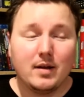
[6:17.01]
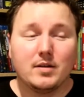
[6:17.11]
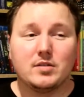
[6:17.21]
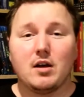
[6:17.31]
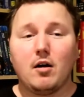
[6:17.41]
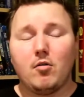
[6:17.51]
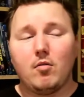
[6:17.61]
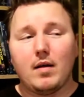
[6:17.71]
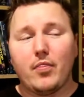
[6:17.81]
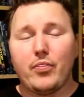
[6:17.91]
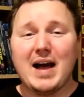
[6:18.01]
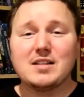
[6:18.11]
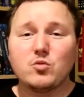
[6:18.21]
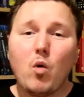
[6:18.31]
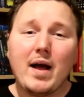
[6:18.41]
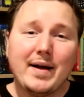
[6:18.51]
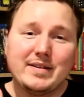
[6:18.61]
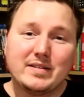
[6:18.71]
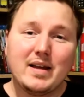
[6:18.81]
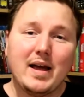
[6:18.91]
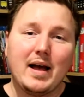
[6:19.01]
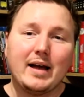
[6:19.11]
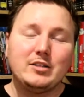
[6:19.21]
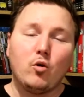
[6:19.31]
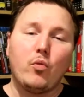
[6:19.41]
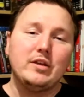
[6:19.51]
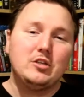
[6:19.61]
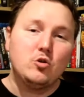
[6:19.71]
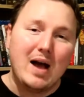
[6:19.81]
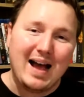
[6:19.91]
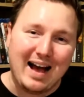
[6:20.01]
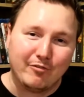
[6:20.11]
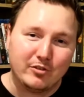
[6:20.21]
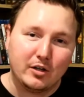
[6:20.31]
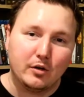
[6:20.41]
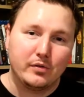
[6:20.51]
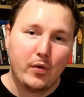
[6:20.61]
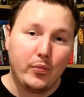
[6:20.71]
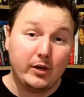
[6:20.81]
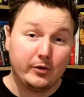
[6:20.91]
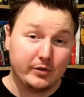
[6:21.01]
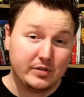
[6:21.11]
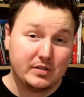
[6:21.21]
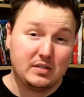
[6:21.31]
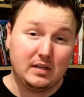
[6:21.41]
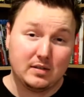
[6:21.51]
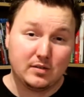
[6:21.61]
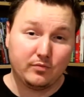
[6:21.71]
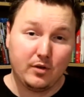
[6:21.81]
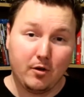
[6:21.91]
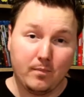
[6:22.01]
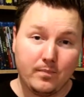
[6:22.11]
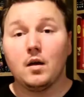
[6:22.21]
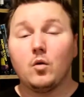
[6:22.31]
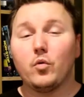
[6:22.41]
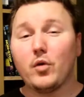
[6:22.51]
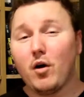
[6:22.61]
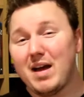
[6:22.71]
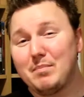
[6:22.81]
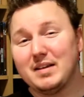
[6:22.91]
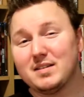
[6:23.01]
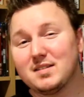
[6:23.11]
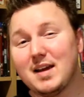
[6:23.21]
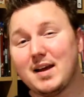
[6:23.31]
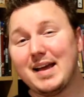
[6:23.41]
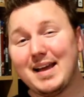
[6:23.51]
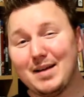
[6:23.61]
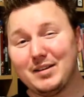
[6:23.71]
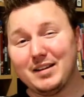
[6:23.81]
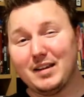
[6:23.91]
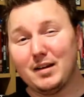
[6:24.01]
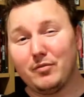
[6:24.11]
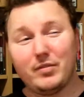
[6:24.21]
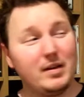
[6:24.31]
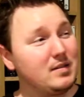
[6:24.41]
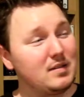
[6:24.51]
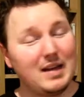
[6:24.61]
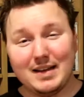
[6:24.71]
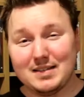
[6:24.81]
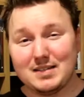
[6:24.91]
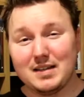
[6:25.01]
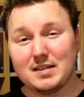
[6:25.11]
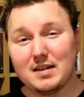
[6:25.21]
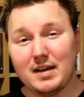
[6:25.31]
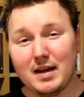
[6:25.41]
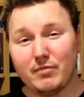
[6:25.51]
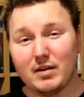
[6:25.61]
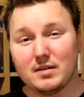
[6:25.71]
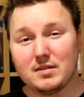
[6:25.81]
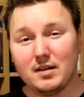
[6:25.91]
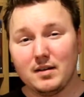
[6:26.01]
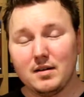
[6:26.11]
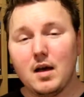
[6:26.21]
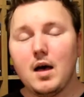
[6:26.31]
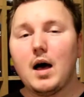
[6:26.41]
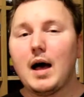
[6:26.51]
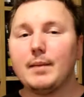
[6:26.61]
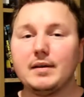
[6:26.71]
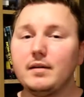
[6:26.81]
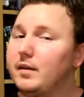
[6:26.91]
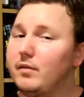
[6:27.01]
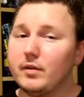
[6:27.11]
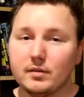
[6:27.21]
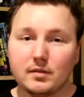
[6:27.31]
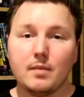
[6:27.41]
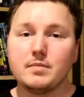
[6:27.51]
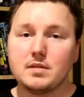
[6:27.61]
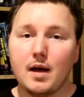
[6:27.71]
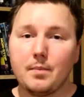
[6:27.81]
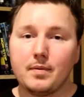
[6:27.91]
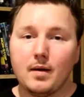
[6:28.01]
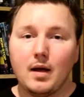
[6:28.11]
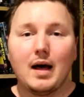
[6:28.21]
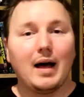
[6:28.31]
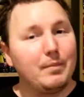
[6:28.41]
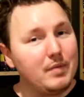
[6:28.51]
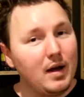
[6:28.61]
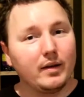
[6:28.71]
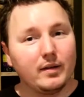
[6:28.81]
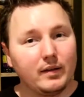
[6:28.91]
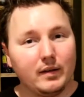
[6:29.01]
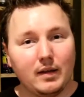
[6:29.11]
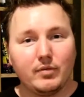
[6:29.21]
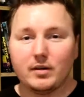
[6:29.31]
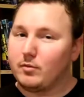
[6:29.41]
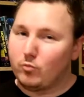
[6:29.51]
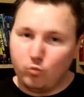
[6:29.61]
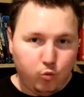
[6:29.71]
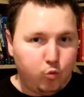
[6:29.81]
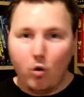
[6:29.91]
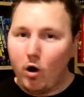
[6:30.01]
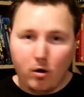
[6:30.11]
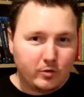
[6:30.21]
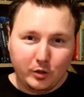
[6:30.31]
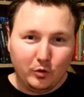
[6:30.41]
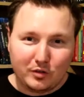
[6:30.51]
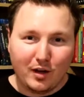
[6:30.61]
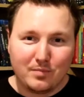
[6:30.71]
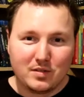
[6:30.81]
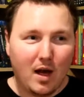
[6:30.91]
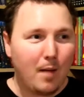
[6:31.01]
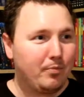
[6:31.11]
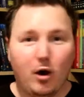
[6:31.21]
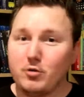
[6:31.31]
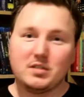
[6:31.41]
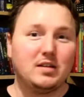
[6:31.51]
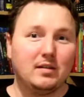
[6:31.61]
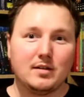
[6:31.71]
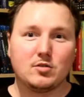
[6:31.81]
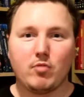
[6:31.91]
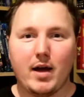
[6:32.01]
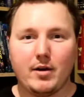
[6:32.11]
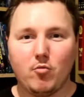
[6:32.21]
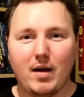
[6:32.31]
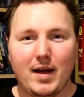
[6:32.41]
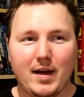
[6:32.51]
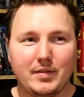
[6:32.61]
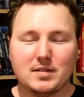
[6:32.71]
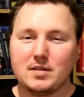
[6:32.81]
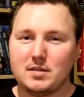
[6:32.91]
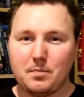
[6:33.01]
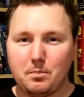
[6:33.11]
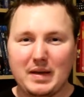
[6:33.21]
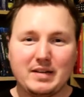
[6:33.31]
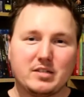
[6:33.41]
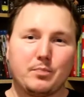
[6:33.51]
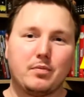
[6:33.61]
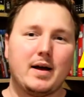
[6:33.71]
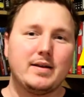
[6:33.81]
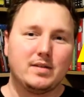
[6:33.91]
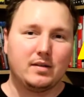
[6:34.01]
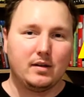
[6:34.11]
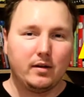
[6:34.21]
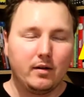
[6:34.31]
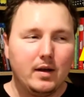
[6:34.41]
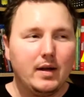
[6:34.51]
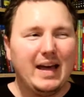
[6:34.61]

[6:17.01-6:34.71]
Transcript: So that's why I say I don't think you have to go to the theater to see this film. With all that being said, I am going to give this a 6.5 out of 10. I'm going to give it a thumbs up. I'm not going to give it a, whoa, 2 thumbs up, go see this right away, this is the big surprise of the year.